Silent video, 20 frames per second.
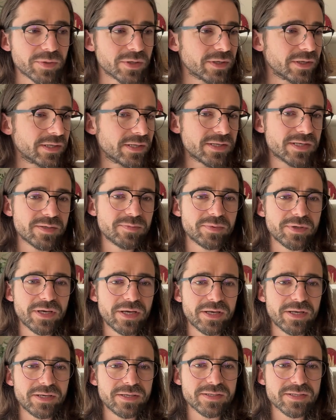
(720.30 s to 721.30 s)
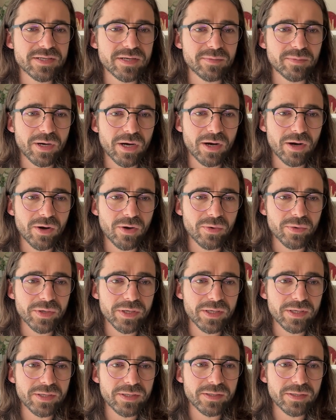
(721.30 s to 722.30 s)
participated somehow
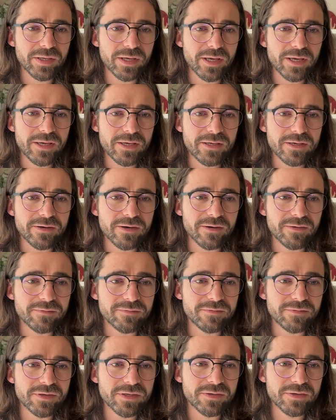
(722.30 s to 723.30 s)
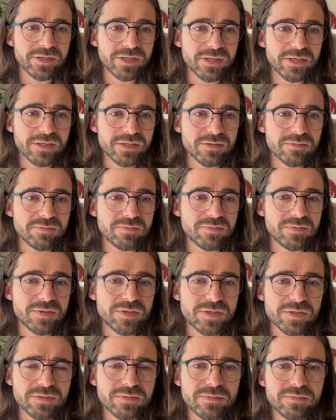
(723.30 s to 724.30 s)
in a uh, very
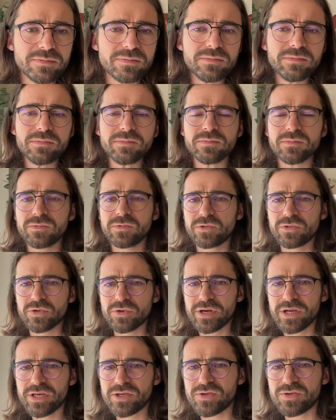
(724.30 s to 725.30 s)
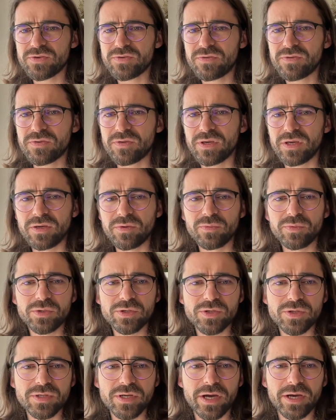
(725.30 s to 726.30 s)
strange thing
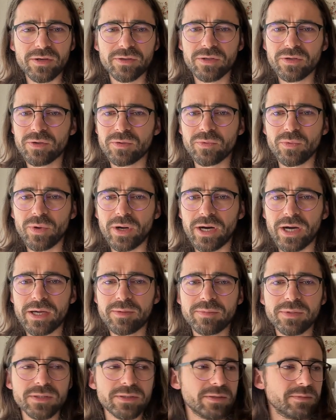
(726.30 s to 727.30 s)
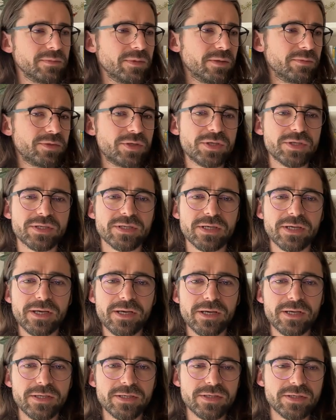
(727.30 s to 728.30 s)
which i don't know why but I'm, just
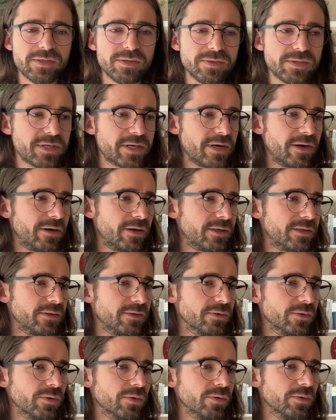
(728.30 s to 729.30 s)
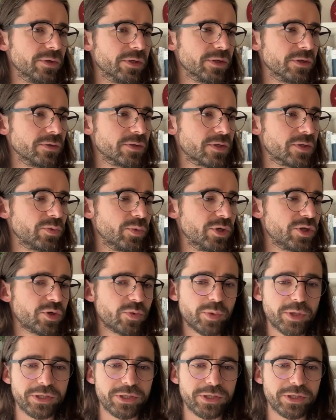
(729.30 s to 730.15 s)
too scared to you know switch